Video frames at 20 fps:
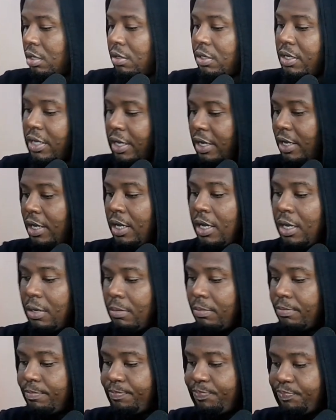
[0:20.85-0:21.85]
Okay.
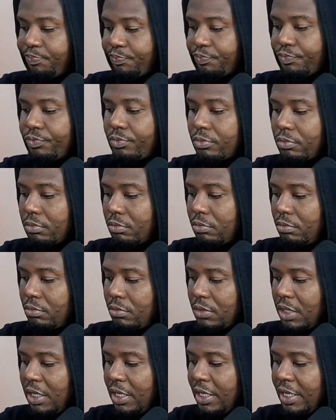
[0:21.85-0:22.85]
Um,
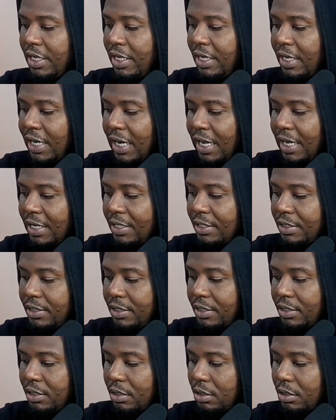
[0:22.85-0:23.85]
England.